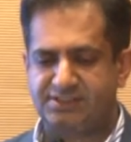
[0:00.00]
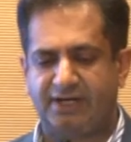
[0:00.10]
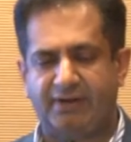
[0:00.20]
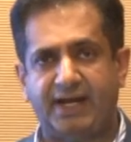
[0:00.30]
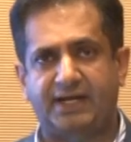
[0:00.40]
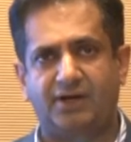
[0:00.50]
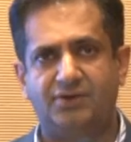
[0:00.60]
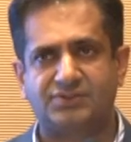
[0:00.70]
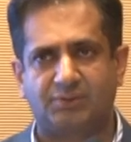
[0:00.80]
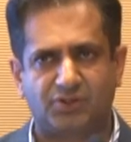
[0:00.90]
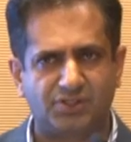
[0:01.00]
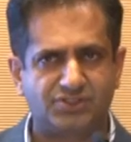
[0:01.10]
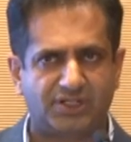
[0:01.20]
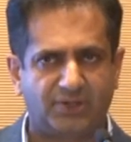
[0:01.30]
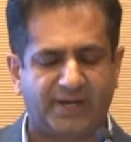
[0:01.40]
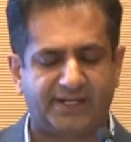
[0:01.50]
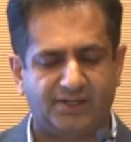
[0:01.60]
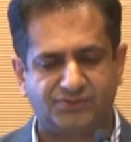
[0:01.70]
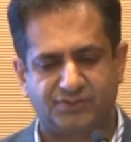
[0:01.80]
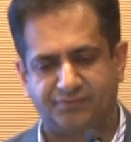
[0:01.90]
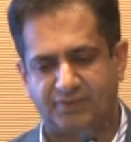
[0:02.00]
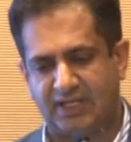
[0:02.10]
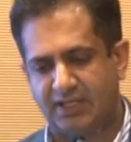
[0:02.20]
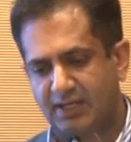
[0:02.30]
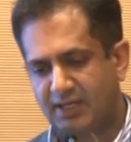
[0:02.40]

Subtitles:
Now echoes, I'm not going to show you echoes of the